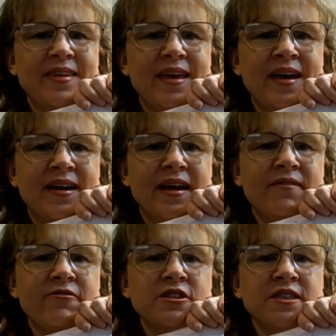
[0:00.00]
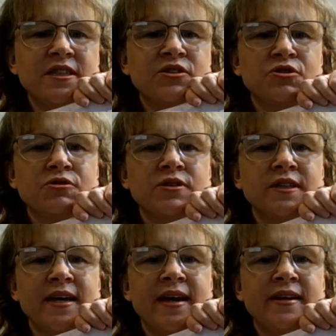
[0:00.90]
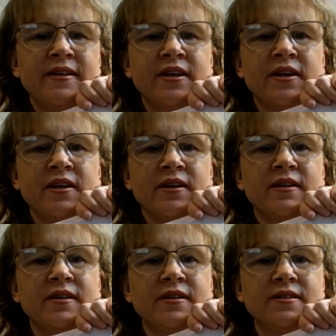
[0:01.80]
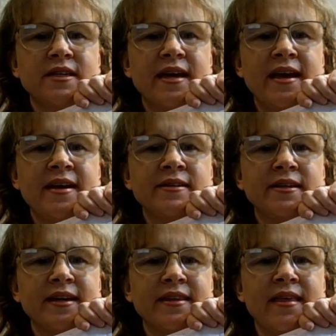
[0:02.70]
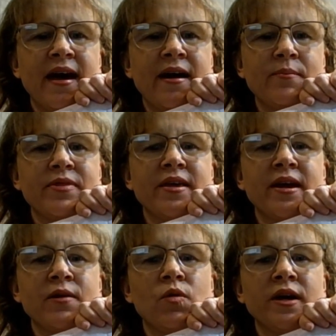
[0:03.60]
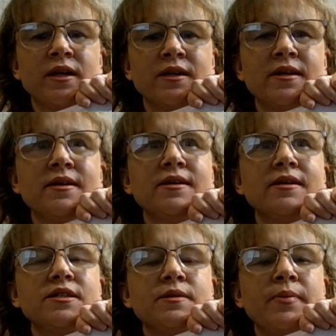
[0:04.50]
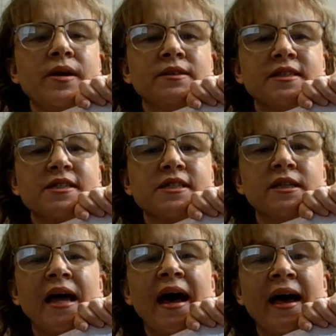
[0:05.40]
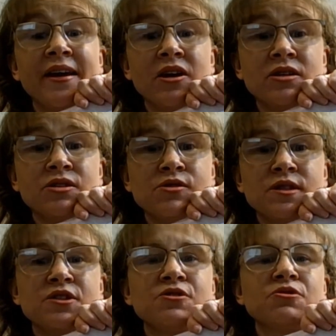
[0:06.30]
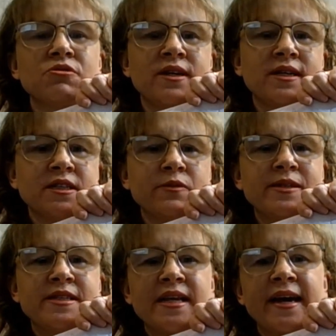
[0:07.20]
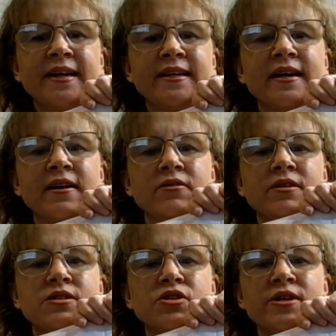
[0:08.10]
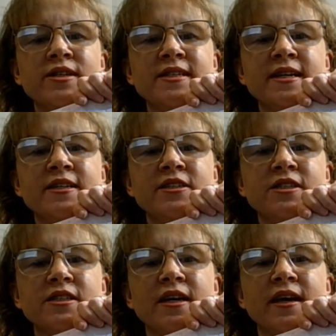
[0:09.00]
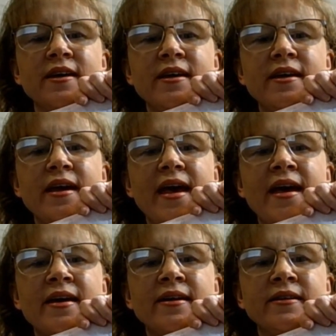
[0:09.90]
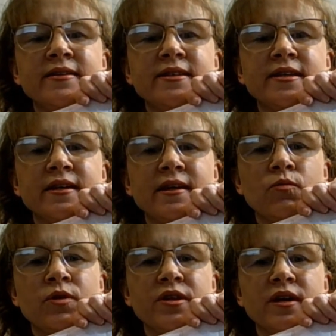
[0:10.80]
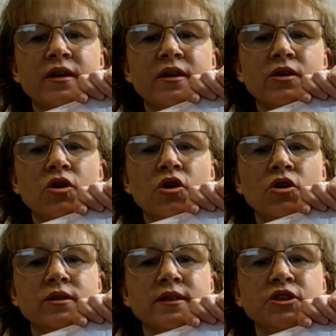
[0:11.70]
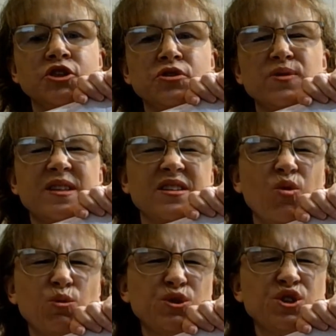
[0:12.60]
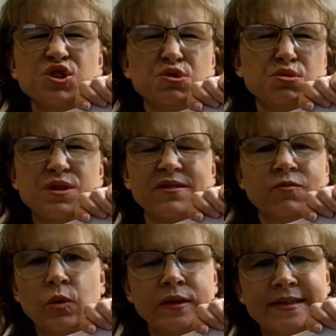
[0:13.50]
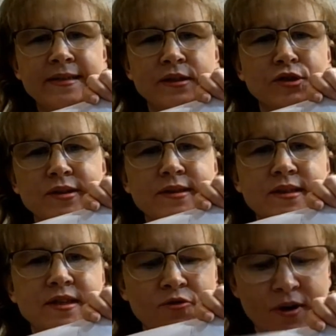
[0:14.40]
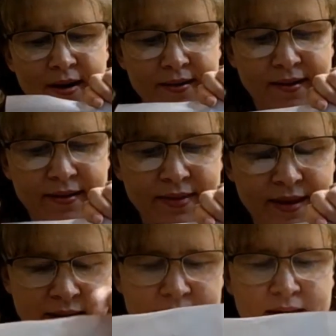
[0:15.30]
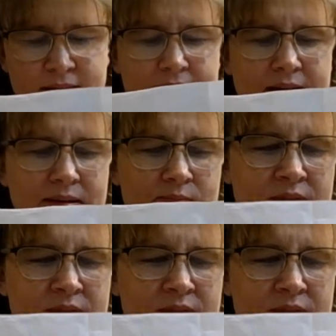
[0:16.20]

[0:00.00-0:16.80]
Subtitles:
at first I drew it at the end here to end like that, but then I wanted to build a slide onto it too so the kids could be sliding down, and so I decided just to end it a curly shoe, and old shoes in the 14th century and stuff were kind of like that. But then